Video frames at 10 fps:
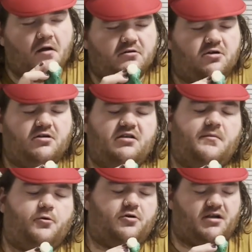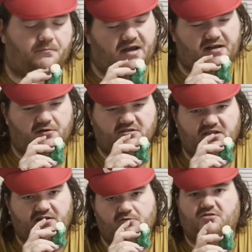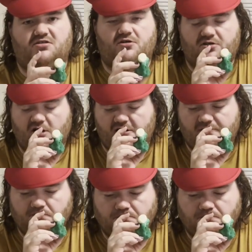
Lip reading: Cooking the pork and mango together was a good call,